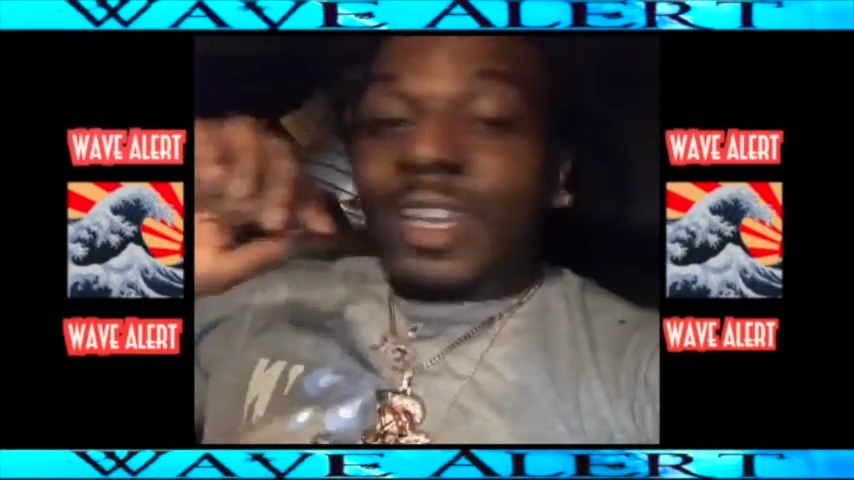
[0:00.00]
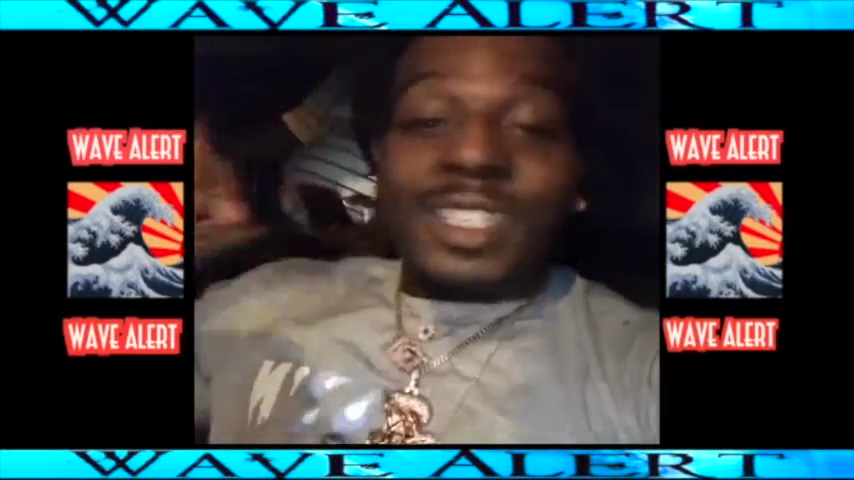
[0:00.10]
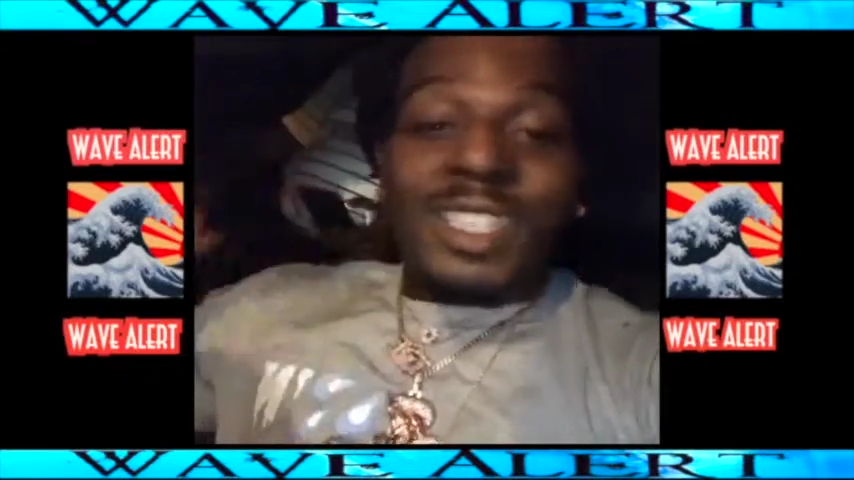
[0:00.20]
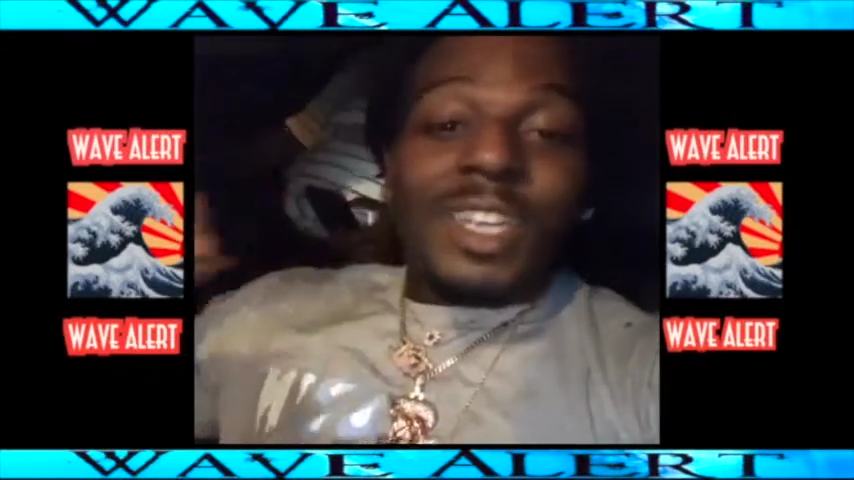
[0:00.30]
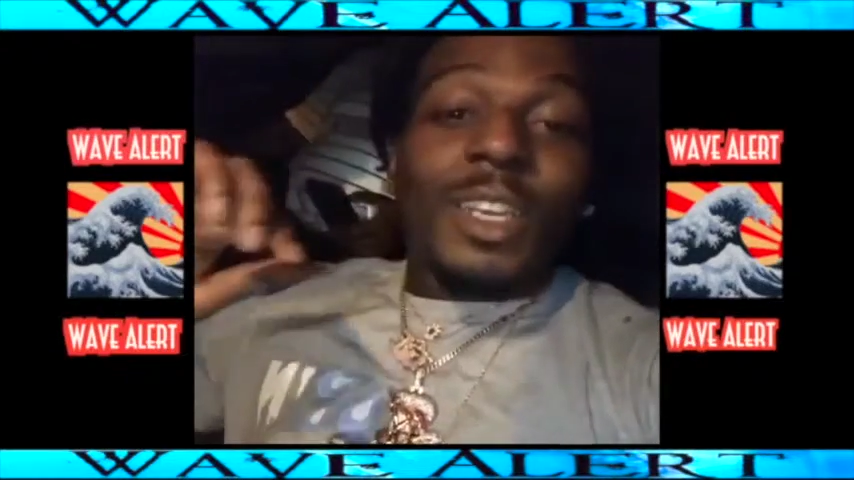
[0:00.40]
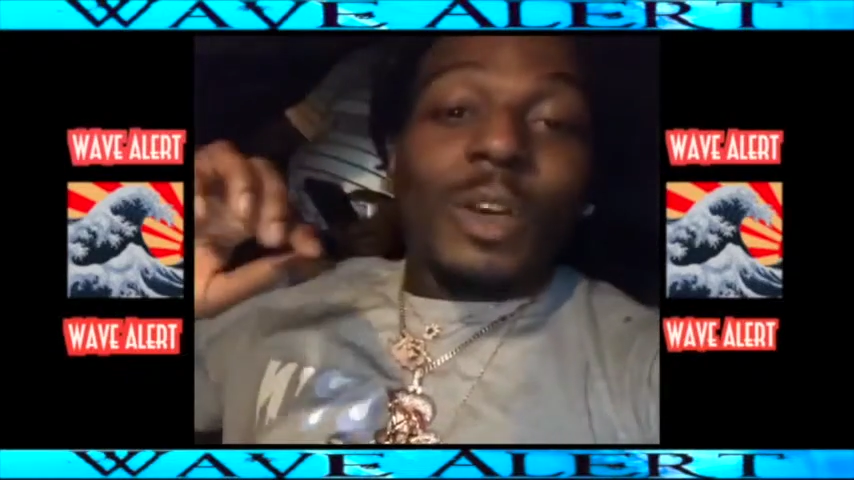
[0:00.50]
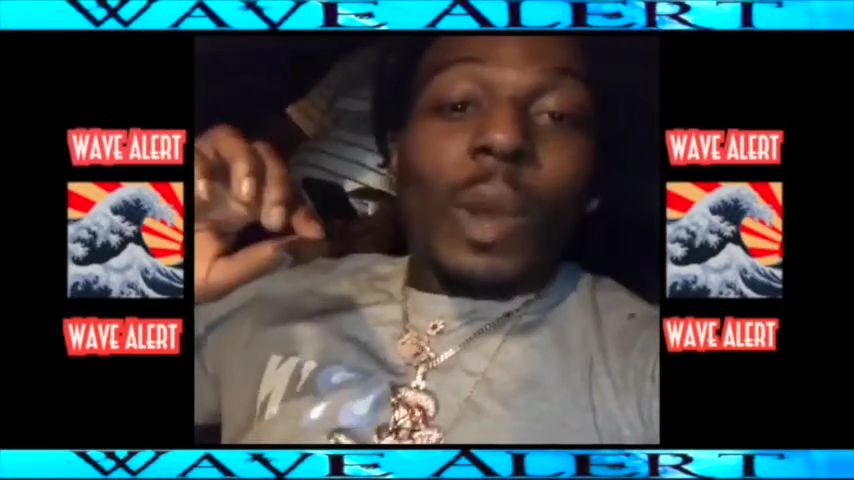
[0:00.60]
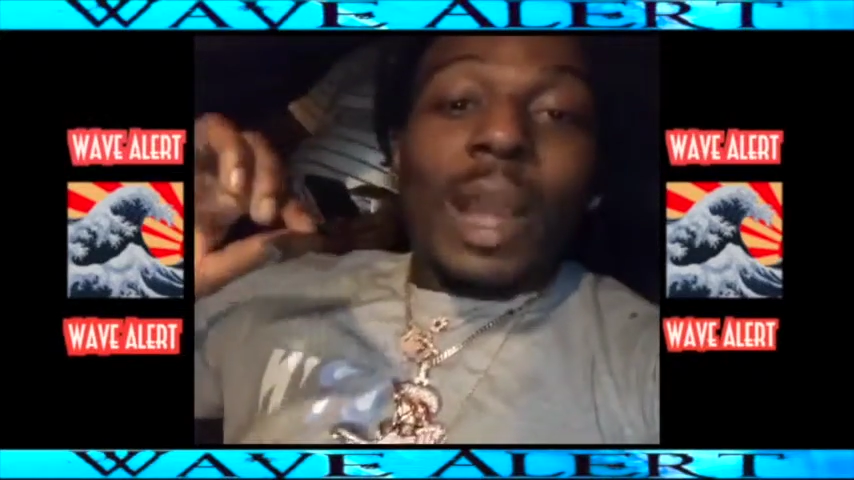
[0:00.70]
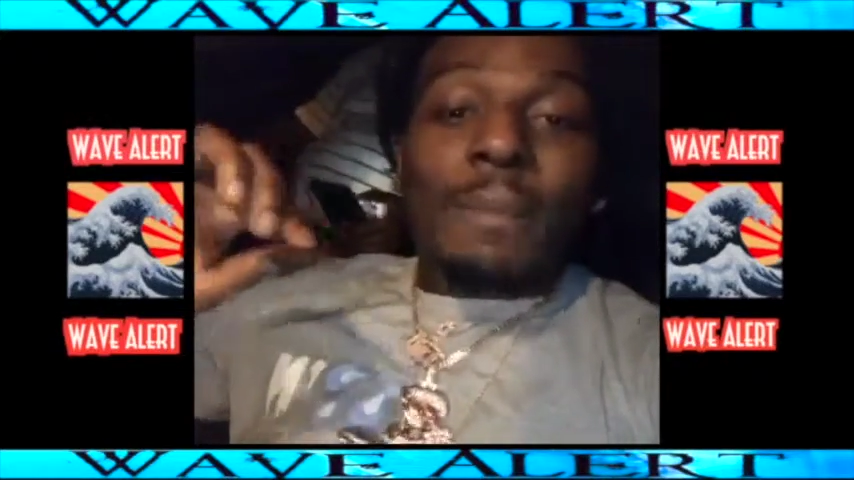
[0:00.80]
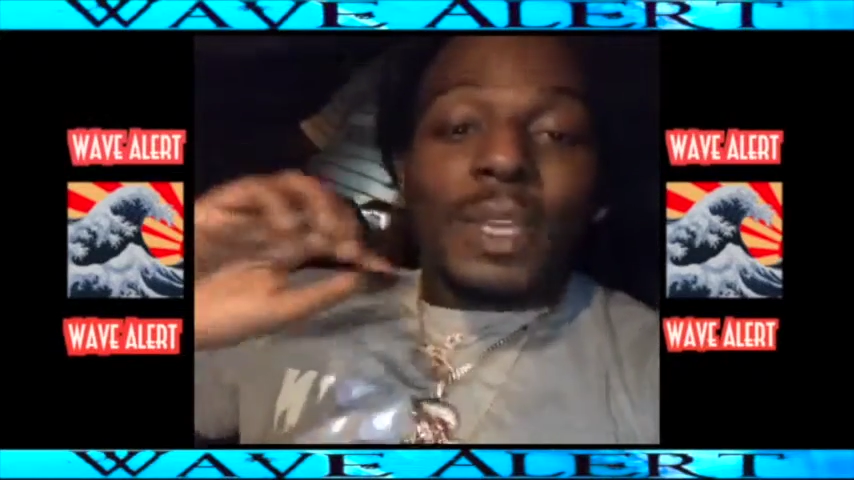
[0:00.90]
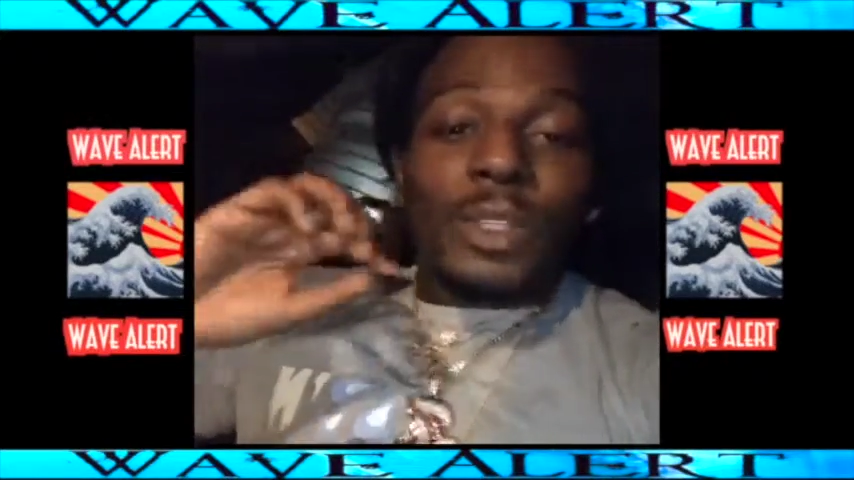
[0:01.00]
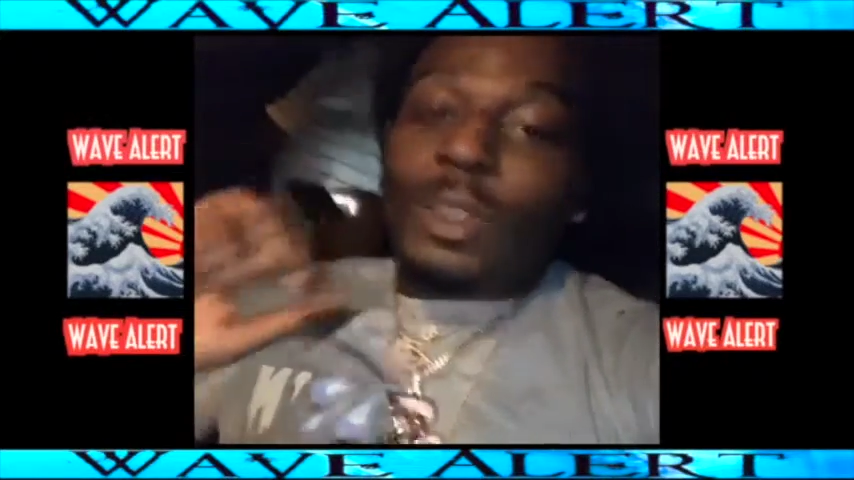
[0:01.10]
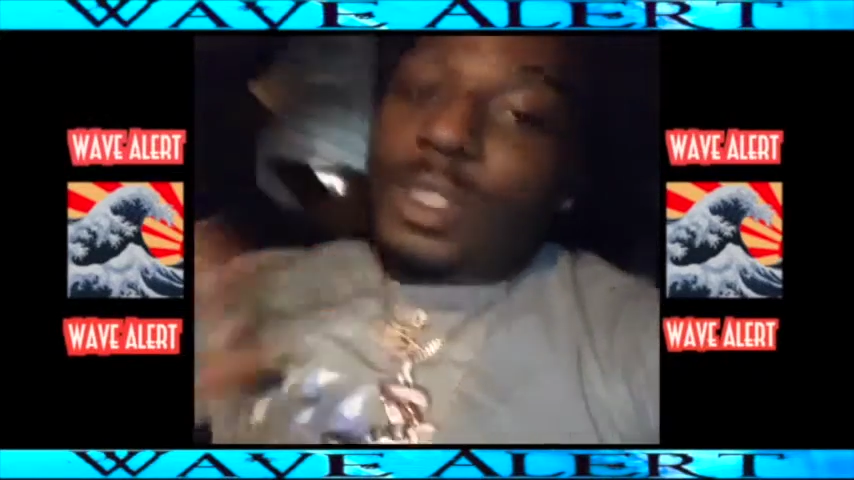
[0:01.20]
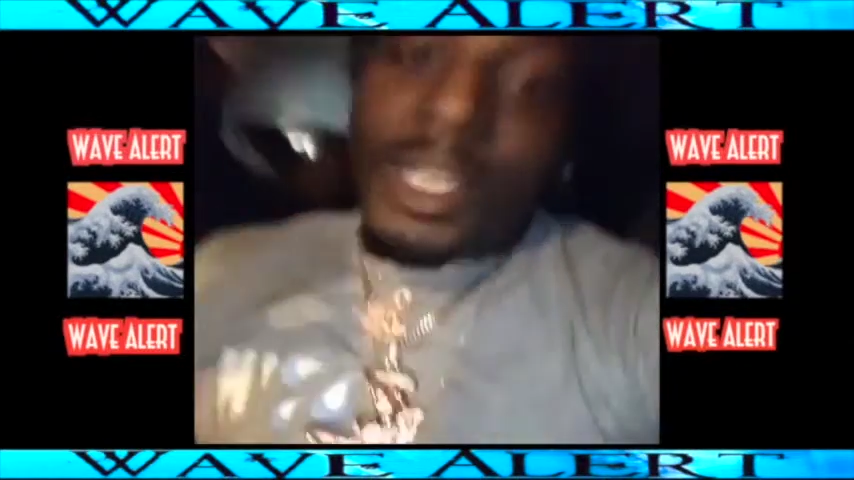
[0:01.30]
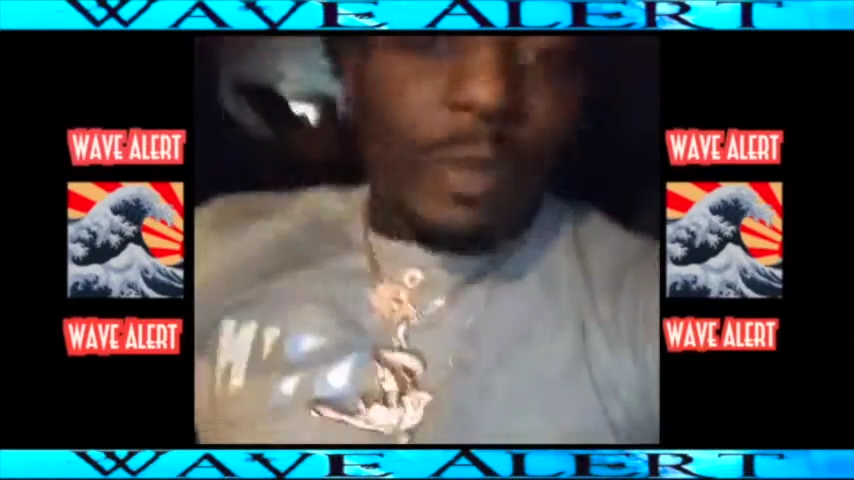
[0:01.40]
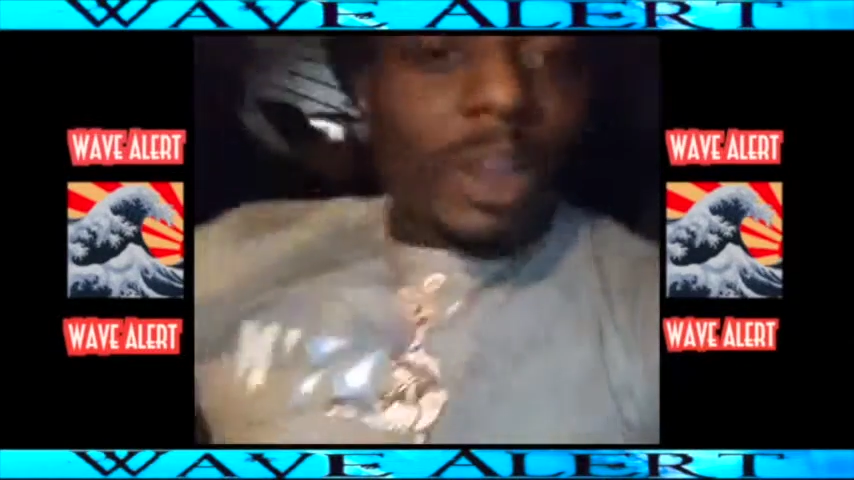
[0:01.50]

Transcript: Nigga seen a little white bitch, you know what I'm saying?